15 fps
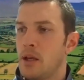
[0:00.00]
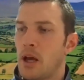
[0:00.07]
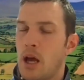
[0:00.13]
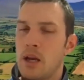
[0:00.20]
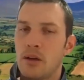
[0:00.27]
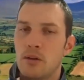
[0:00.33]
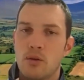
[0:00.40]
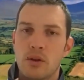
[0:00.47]
and
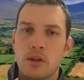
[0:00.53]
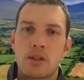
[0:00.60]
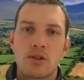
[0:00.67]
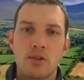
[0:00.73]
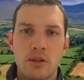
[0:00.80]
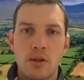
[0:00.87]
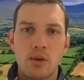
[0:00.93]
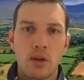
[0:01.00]
I'm going to
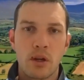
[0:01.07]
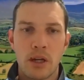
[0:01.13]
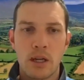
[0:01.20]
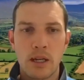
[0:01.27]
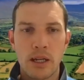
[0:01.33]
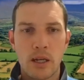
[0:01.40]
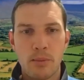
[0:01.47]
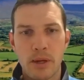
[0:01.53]
just look at a
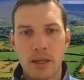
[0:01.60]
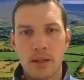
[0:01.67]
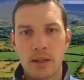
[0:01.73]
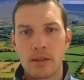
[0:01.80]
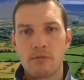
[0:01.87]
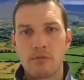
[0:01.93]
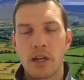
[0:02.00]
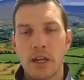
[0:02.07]
little bit
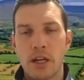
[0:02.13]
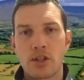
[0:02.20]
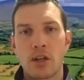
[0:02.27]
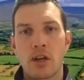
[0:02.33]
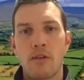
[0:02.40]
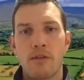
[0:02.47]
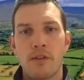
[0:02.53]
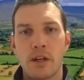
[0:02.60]
in relation to
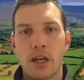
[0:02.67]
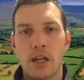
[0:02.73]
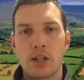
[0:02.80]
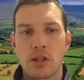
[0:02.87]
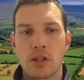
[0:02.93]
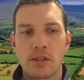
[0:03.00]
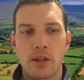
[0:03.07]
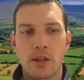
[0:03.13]
the
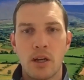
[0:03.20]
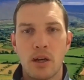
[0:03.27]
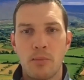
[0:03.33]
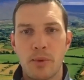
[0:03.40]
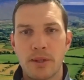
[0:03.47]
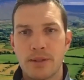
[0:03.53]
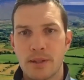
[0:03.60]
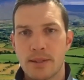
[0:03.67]
financial side of the
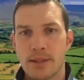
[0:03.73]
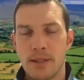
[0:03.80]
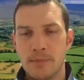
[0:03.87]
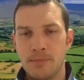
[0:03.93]
business.